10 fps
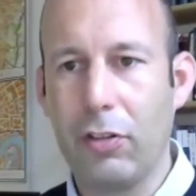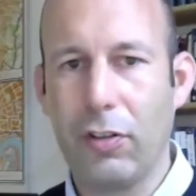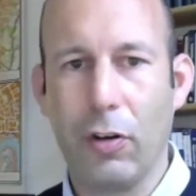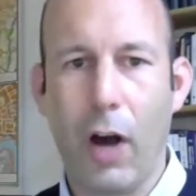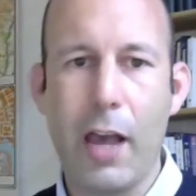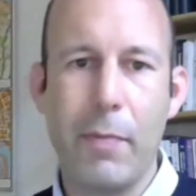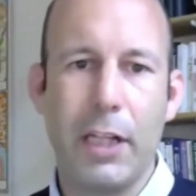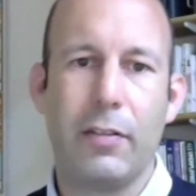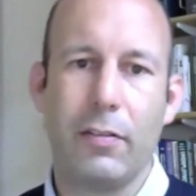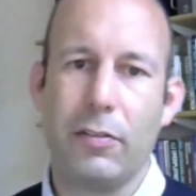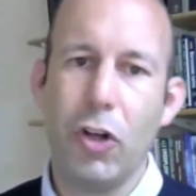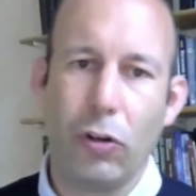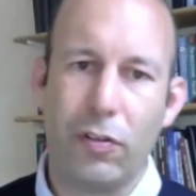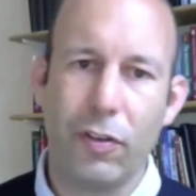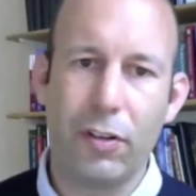So I emit
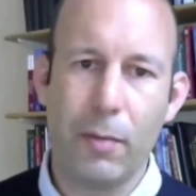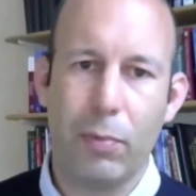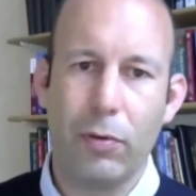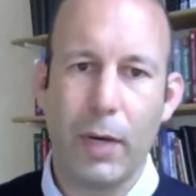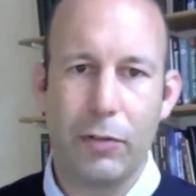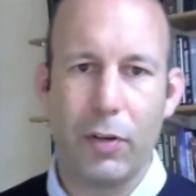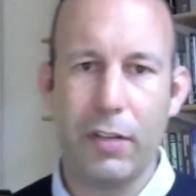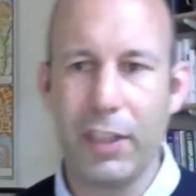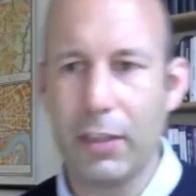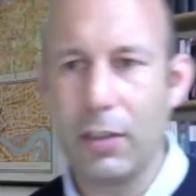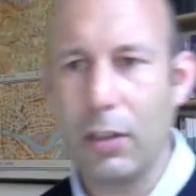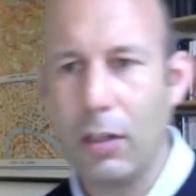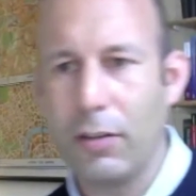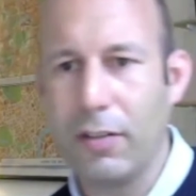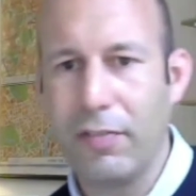NOx, for example, by driving a
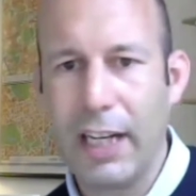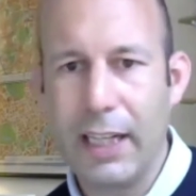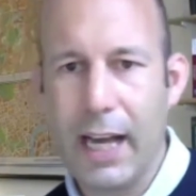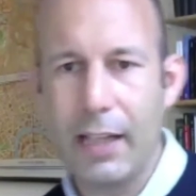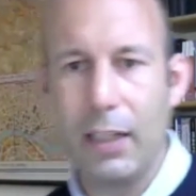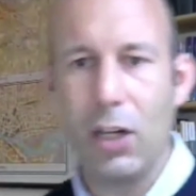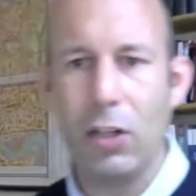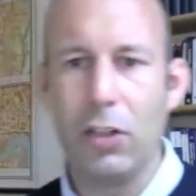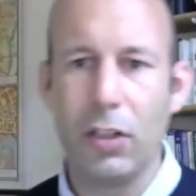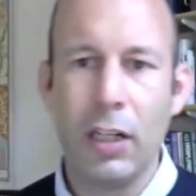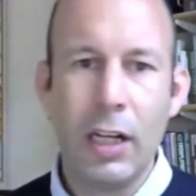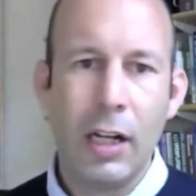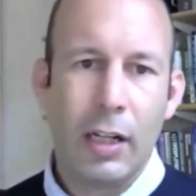car or something like that in London.